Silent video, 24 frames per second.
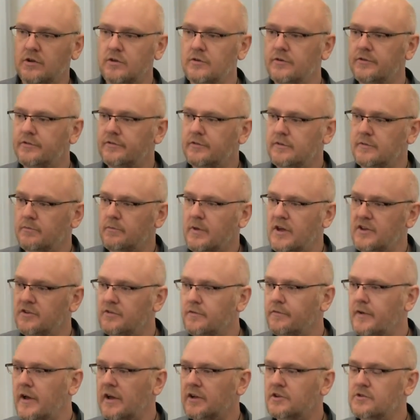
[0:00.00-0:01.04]
use and
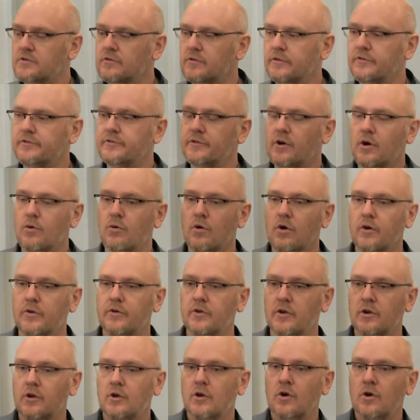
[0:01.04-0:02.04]
manufacture and so on,